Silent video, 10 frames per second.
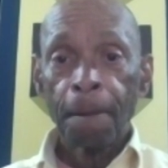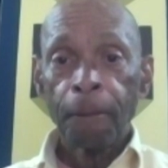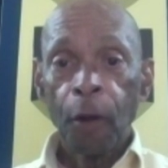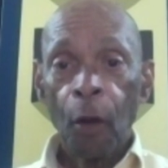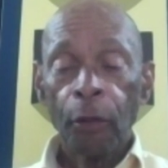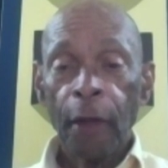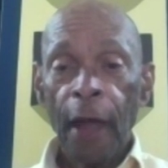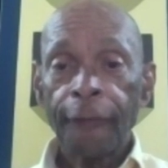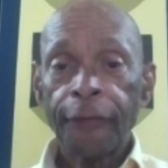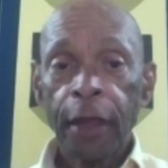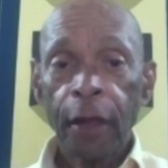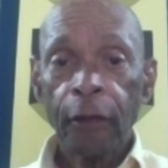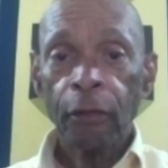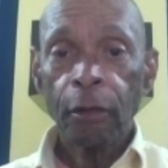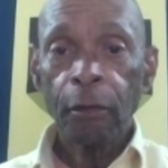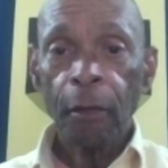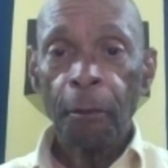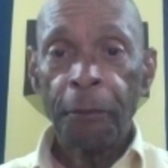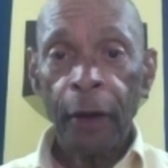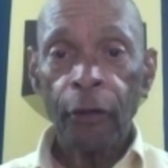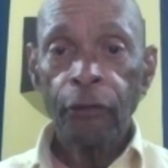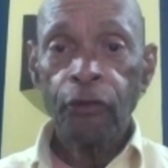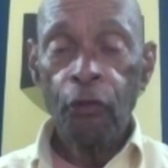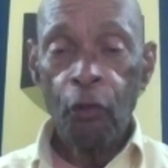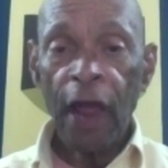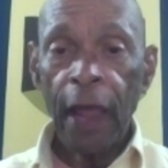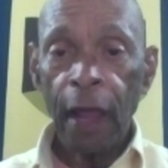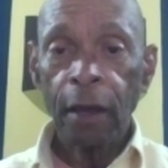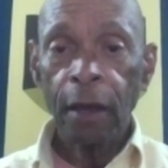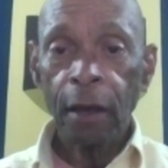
you know, you have to get better trained.